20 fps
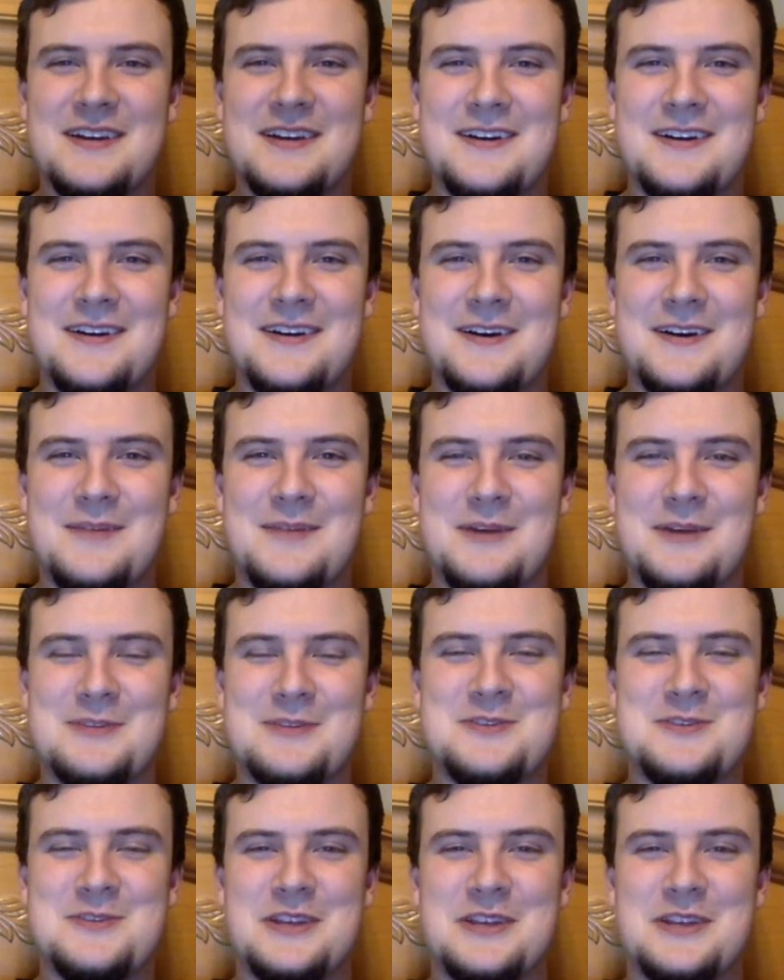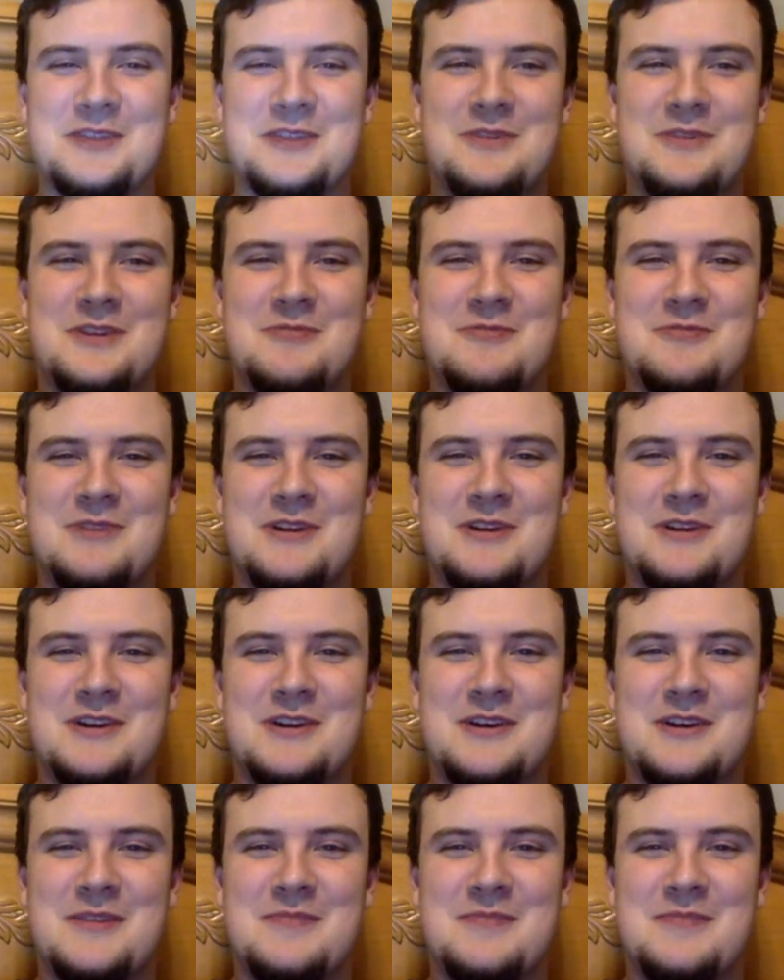I also like the one where
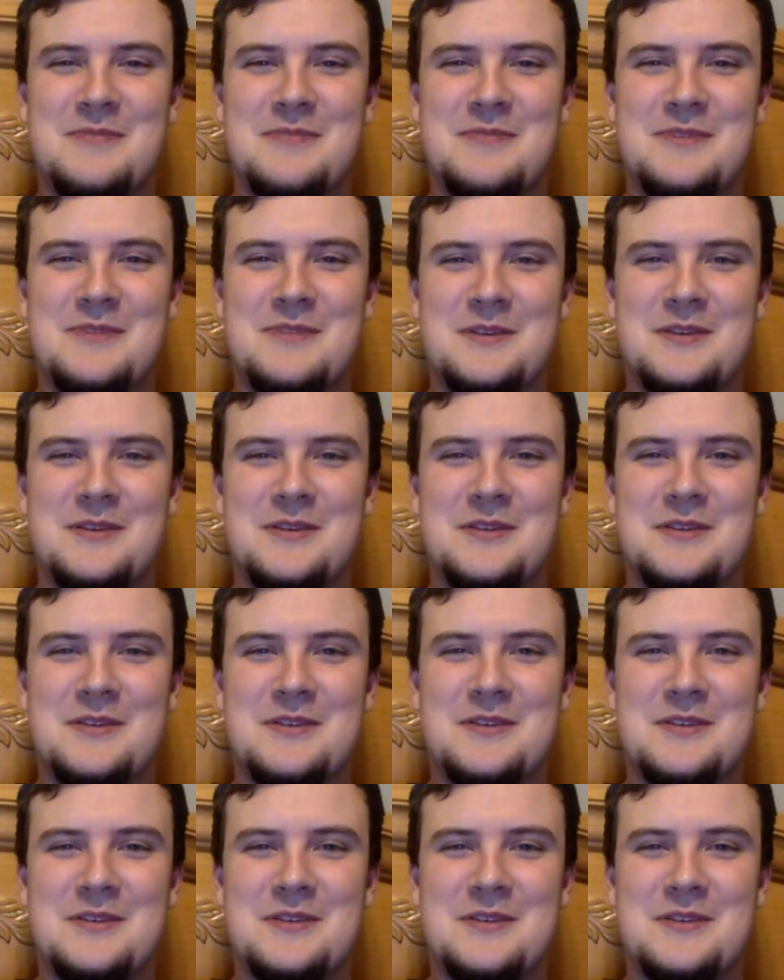it